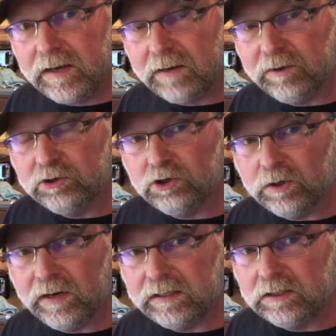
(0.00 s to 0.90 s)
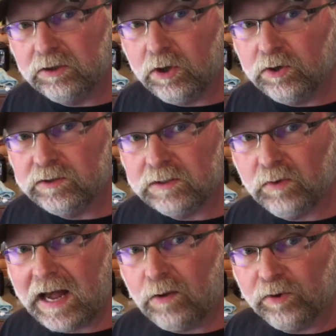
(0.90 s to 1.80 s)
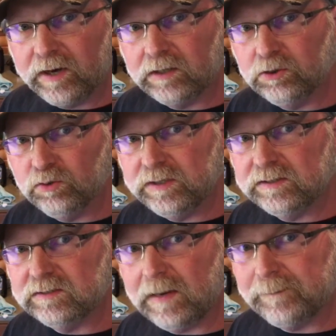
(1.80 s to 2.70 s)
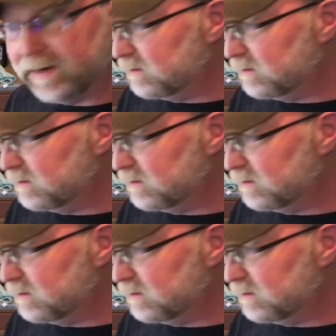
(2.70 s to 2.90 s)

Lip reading: and I'm gonna show you what I did to those and how we're gonna do these step by